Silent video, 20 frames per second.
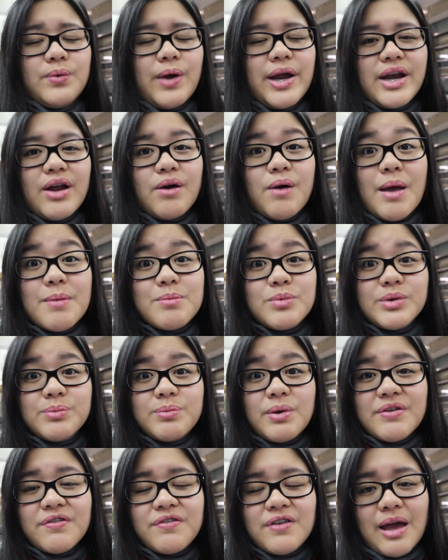right now, I'm
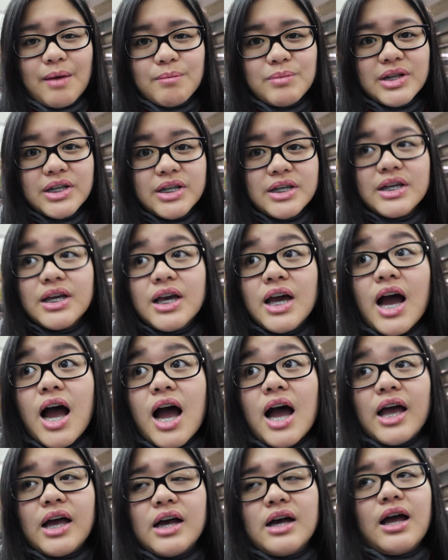with my family.
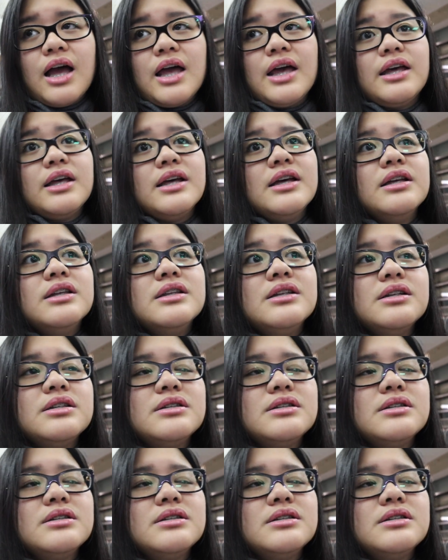And,